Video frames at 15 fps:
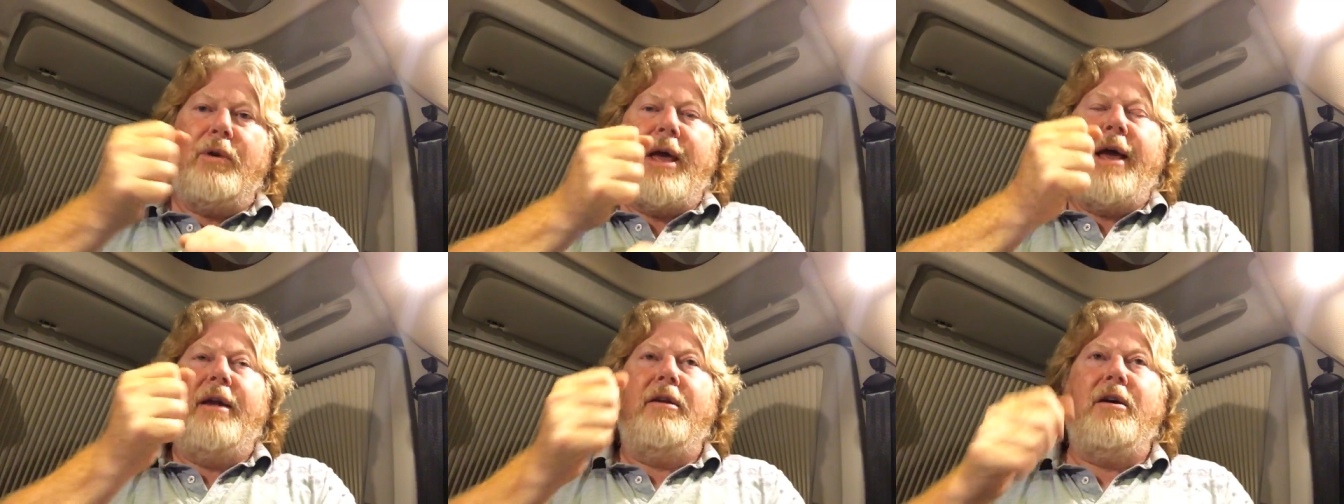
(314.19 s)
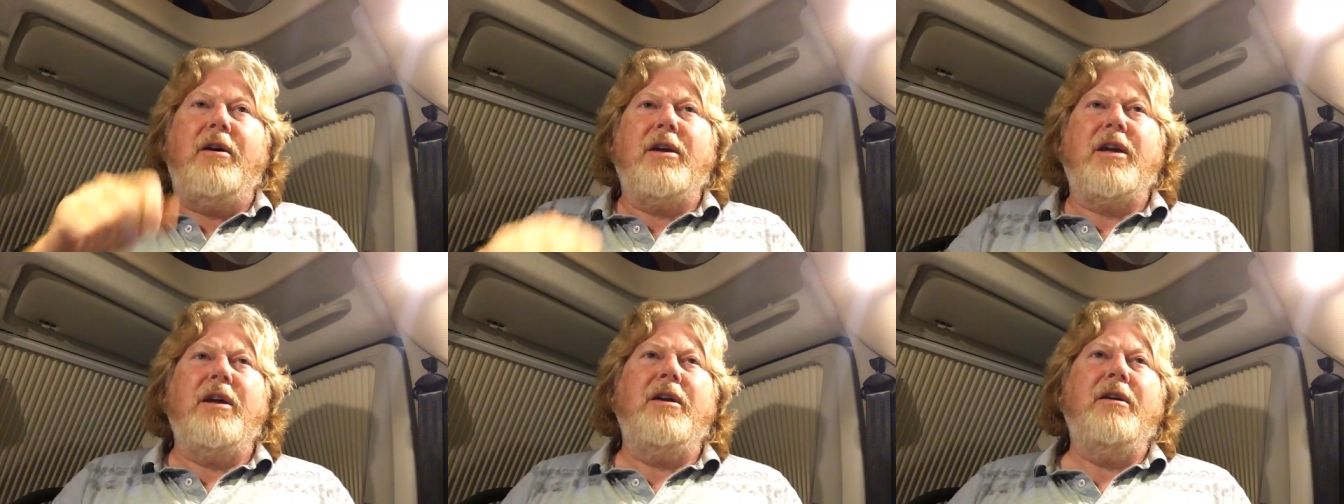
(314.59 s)
it out
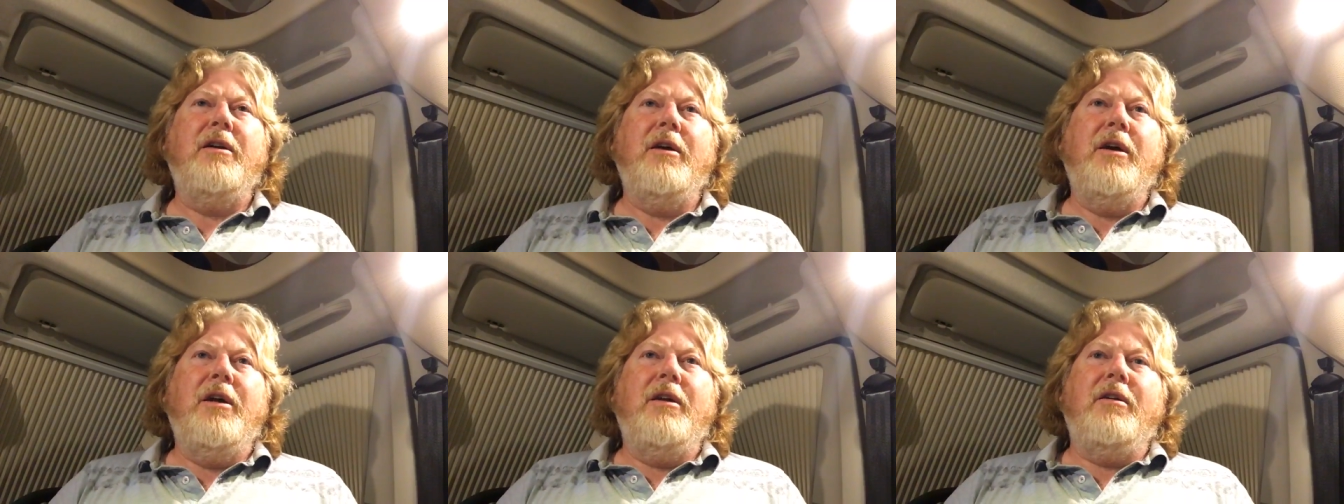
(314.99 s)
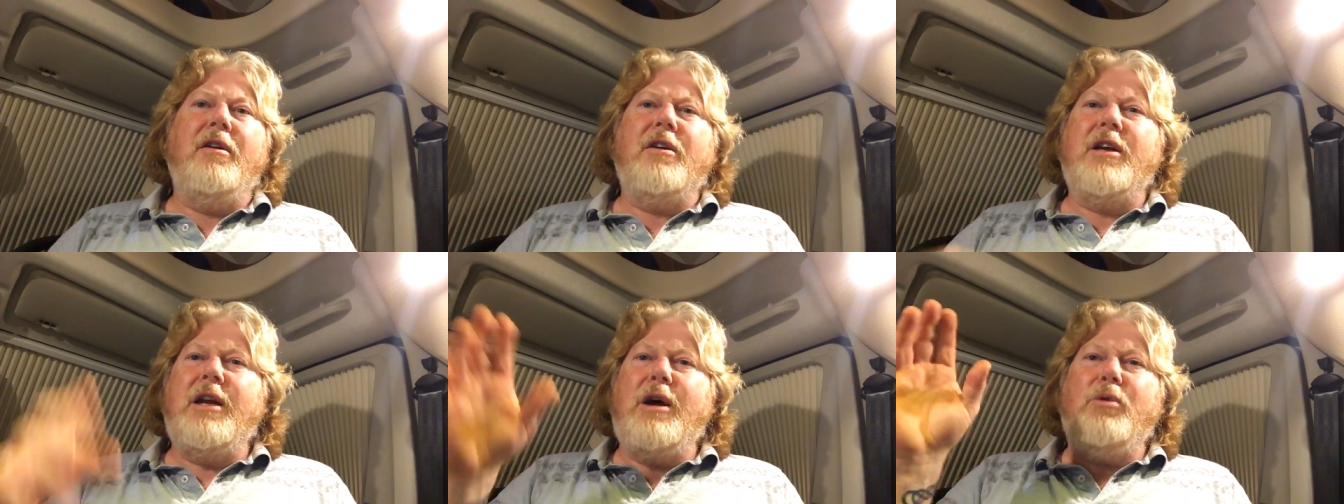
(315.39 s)

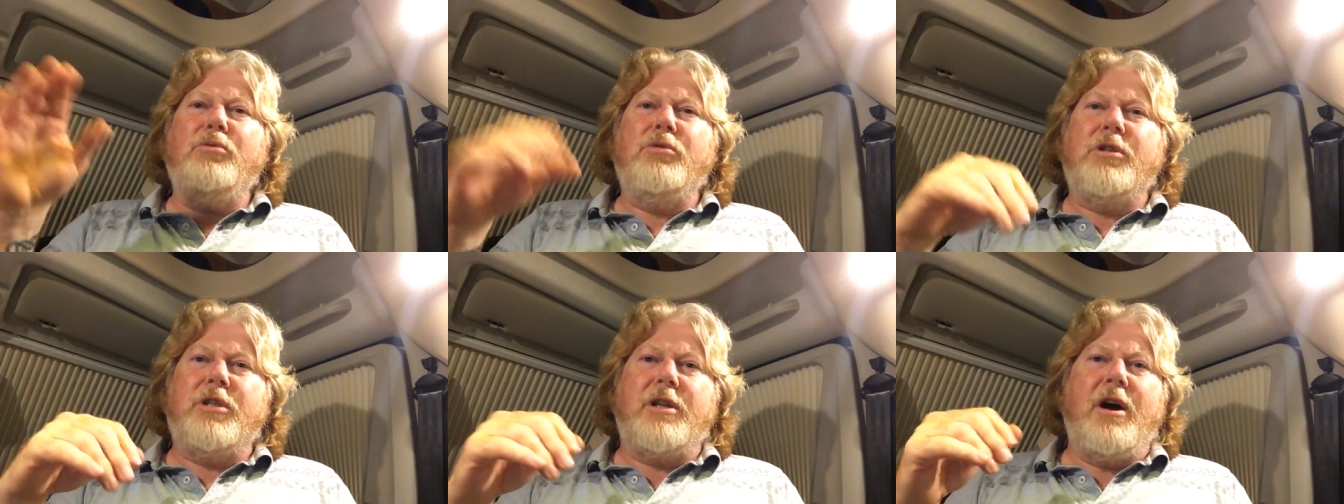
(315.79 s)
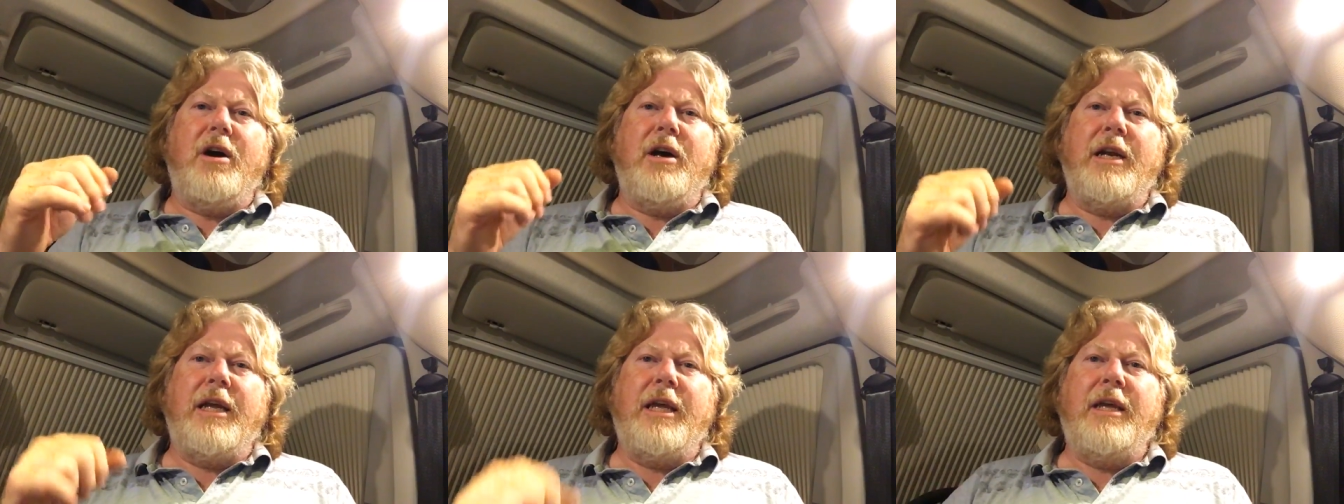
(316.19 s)
like an old
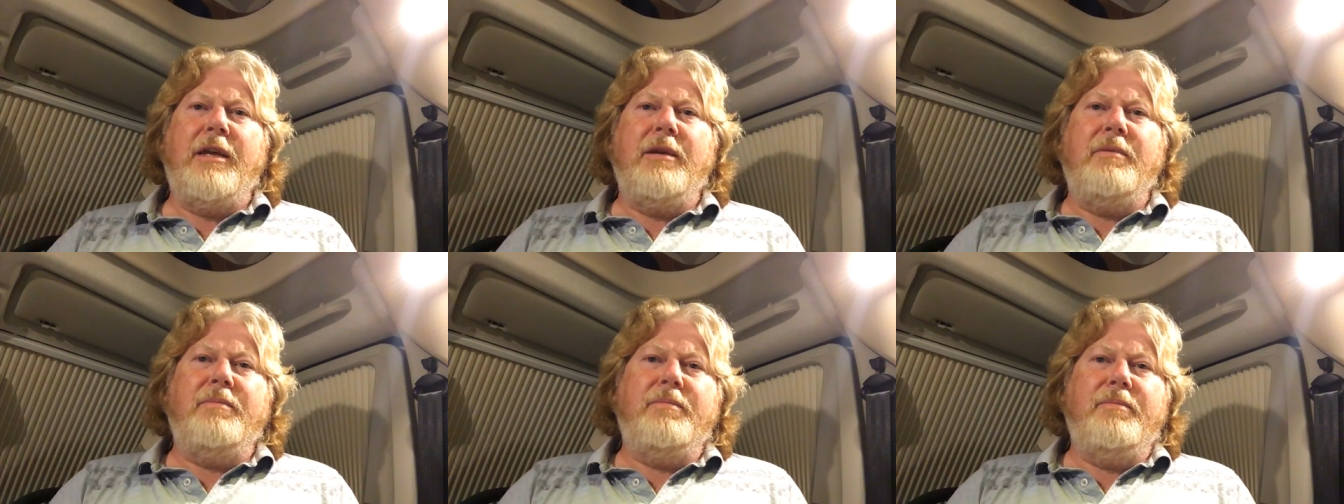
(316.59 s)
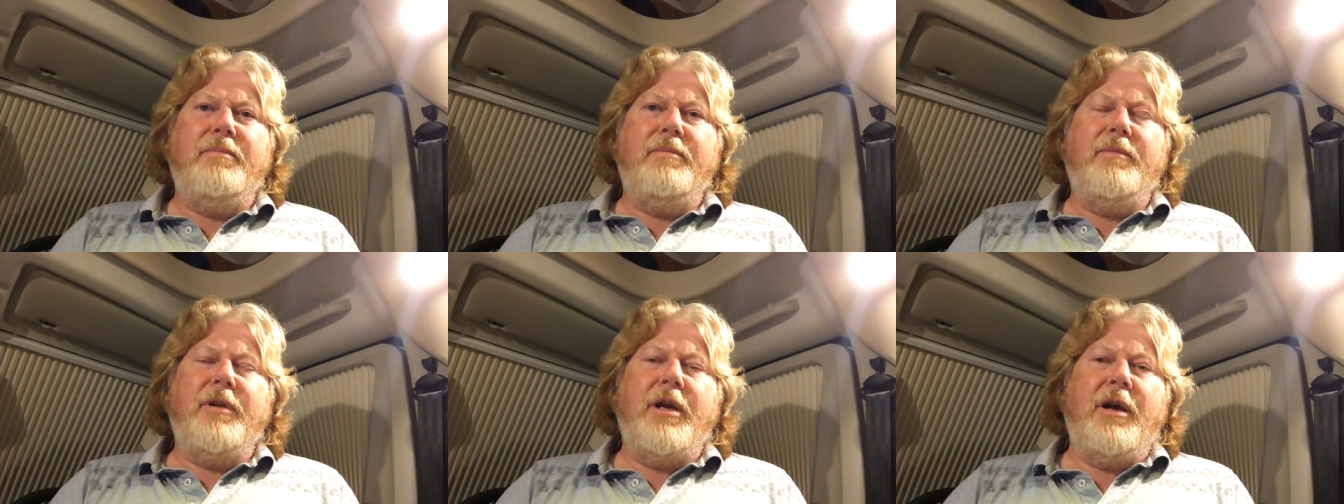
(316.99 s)
styly
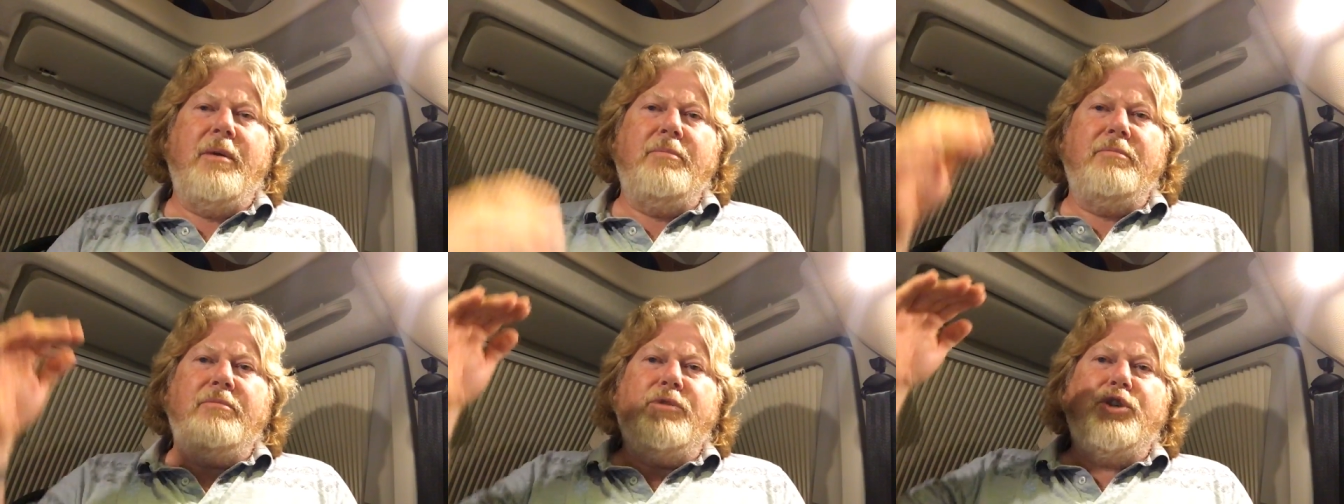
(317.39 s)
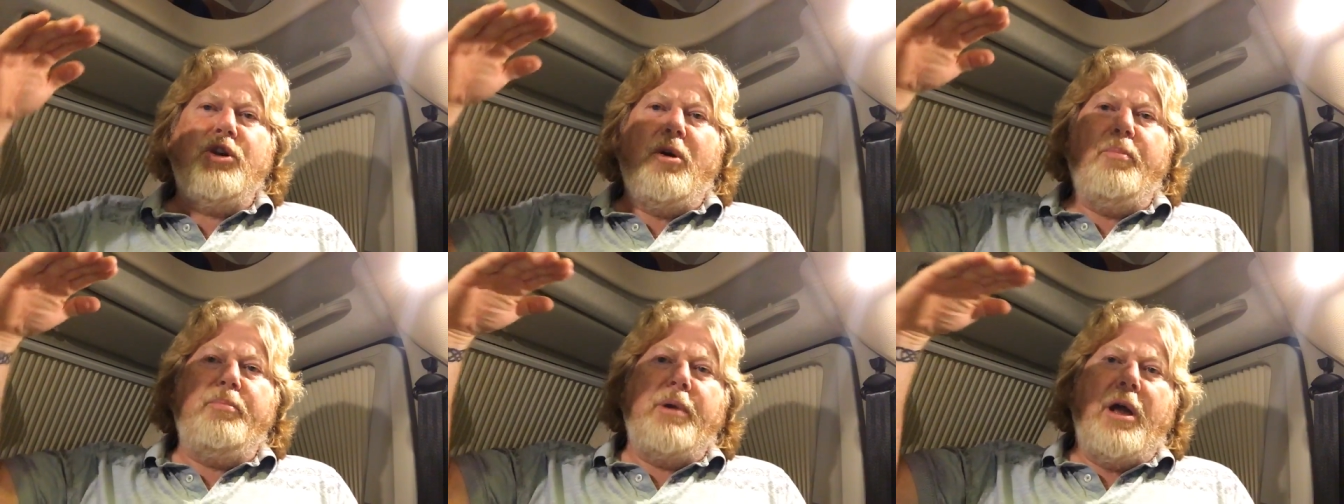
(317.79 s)

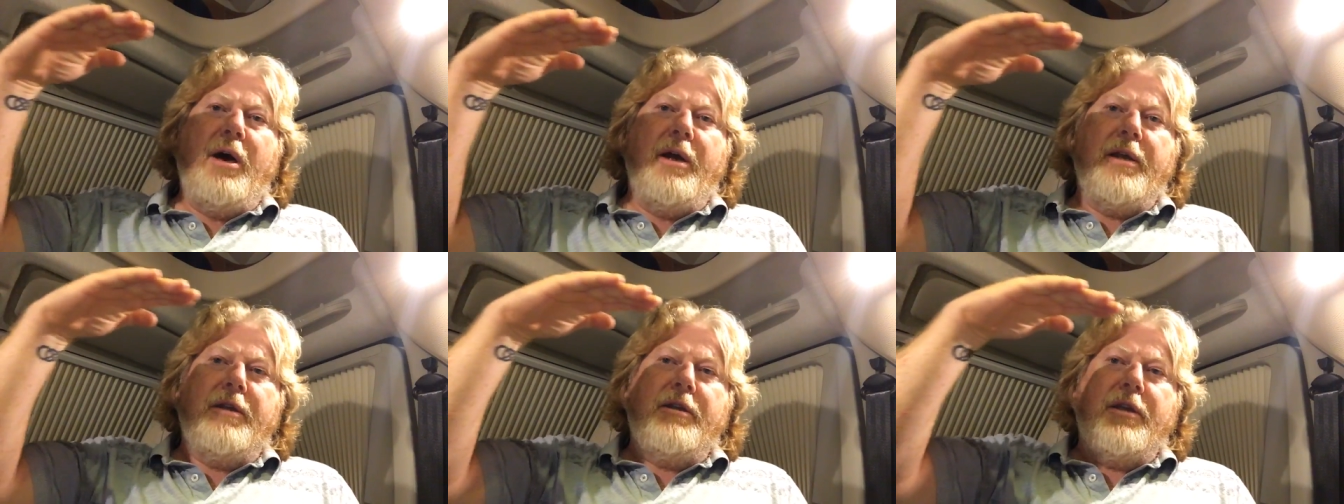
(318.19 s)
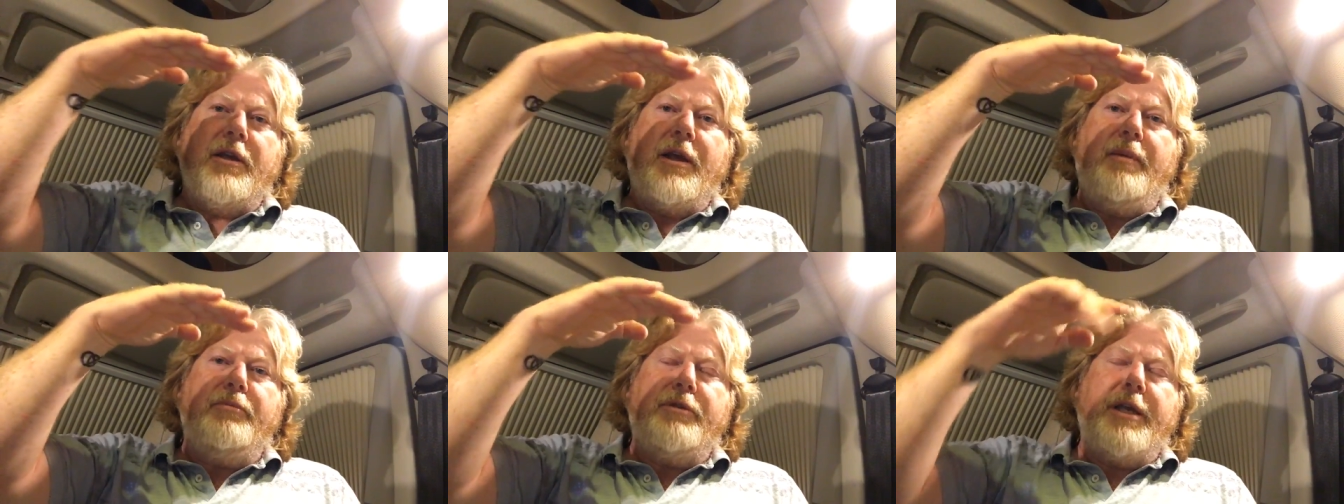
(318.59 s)
shop blind that
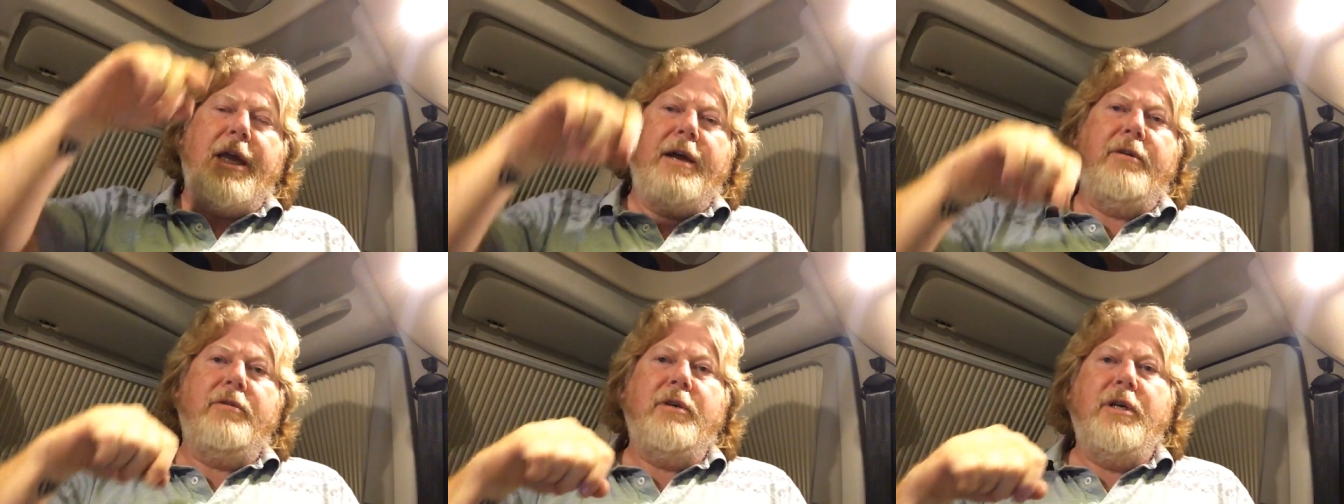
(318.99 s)
comes out.